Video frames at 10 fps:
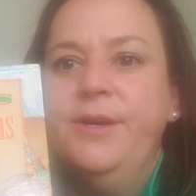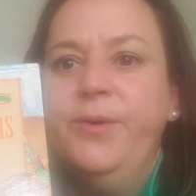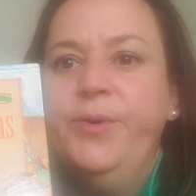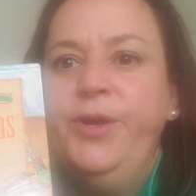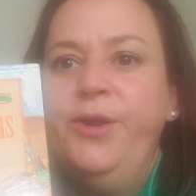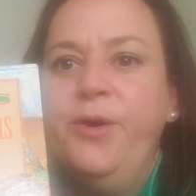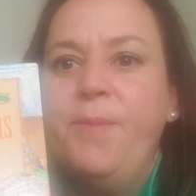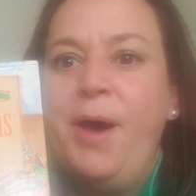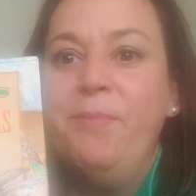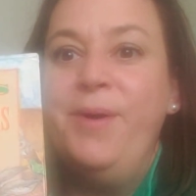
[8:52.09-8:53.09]
What do you know
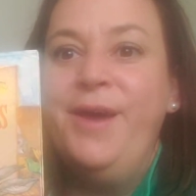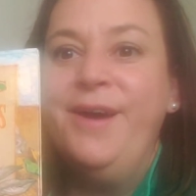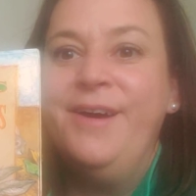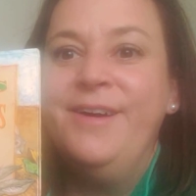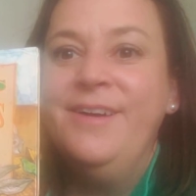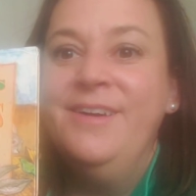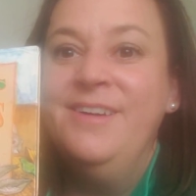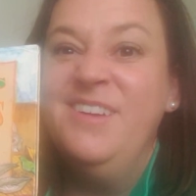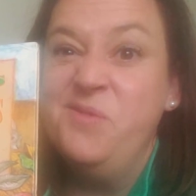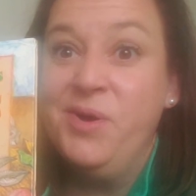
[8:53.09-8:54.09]
about Bear?
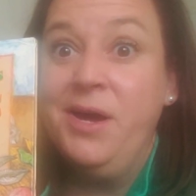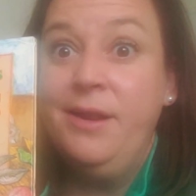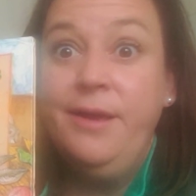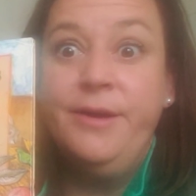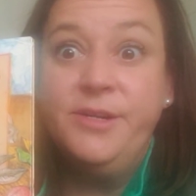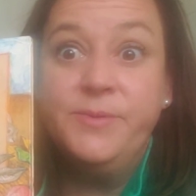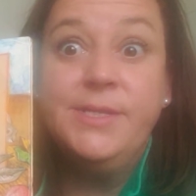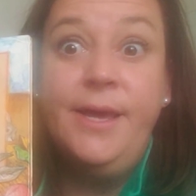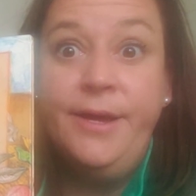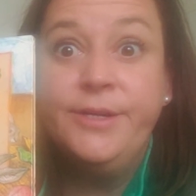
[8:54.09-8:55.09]
And what kind of character was
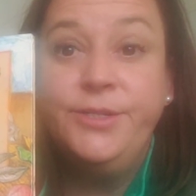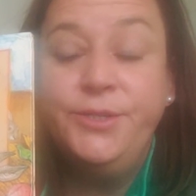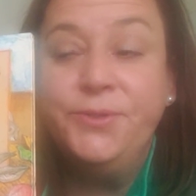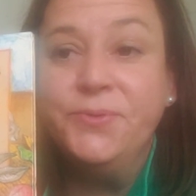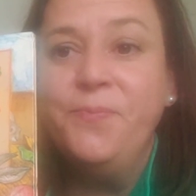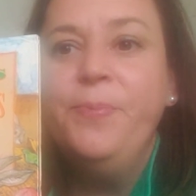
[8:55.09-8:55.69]
Hare, too?